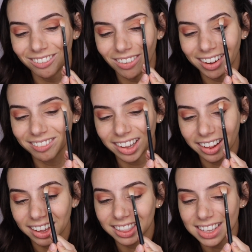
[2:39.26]
Why am I
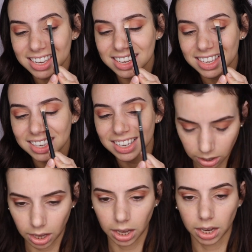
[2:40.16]
like
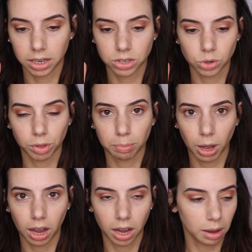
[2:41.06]
this? And with
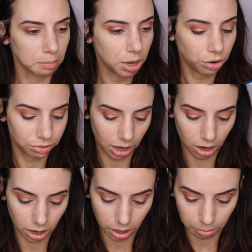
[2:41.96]
my middle finger,